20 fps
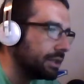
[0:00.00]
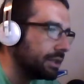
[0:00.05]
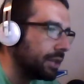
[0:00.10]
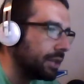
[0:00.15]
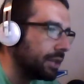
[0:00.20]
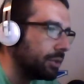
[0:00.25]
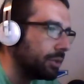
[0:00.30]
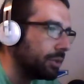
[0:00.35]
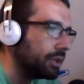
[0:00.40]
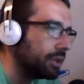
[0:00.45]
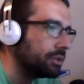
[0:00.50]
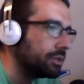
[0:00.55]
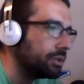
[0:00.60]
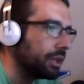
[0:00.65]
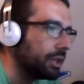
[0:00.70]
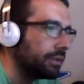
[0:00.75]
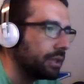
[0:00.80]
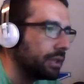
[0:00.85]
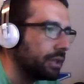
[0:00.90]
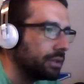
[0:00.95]
that, but also
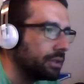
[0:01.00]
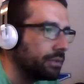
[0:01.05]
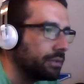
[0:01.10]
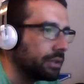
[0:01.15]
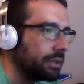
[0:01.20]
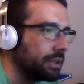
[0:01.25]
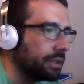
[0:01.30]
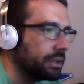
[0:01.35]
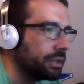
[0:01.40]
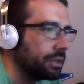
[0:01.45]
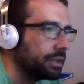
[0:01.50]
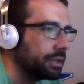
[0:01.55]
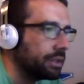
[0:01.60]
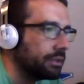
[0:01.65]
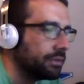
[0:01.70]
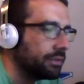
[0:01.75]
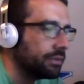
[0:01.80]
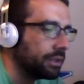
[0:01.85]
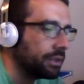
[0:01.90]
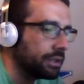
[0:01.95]
DraftKings forgets
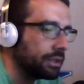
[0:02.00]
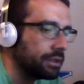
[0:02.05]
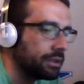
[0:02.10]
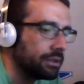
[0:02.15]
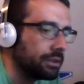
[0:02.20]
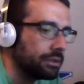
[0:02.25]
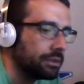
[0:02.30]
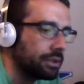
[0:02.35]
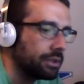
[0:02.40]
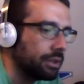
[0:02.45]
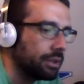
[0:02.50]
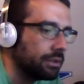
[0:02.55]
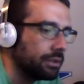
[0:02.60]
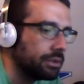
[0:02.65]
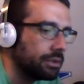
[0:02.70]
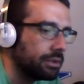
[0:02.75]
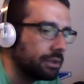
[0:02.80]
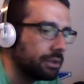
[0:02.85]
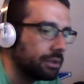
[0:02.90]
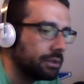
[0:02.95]
that there's golf
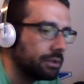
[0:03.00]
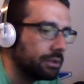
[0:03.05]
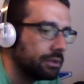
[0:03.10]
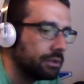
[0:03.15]
still.